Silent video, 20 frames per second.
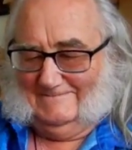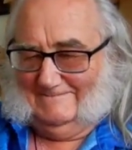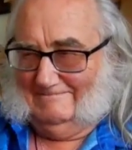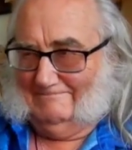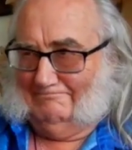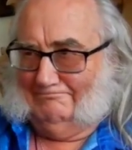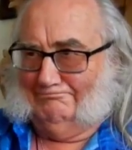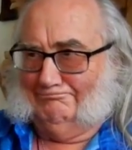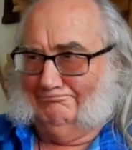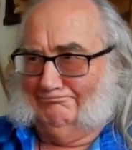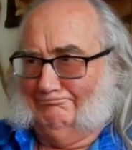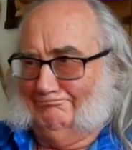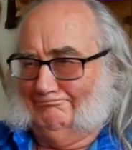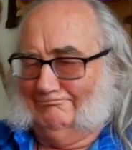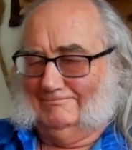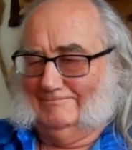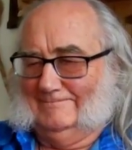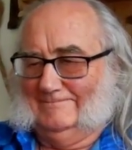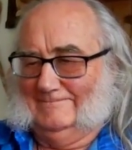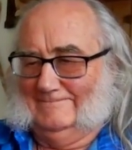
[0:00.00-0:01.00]
I
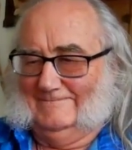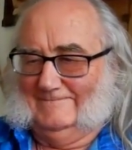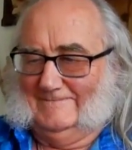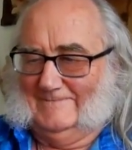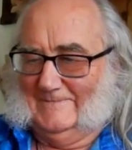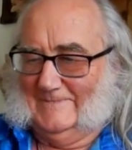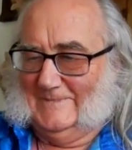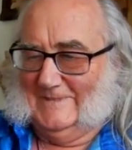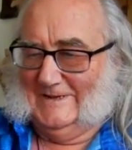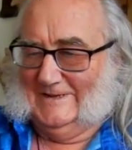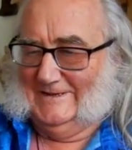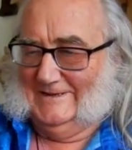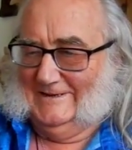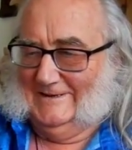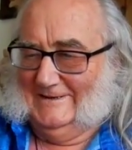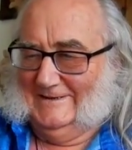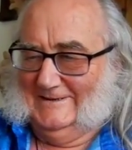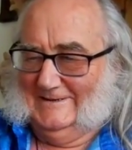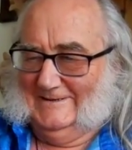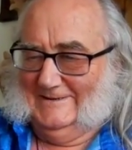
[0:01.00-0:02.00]
think his breath might
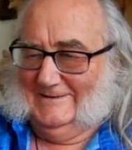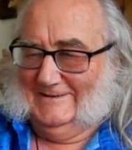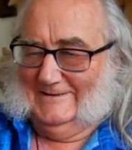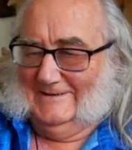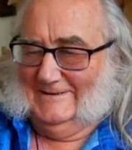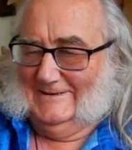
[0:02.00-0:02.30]
be wet.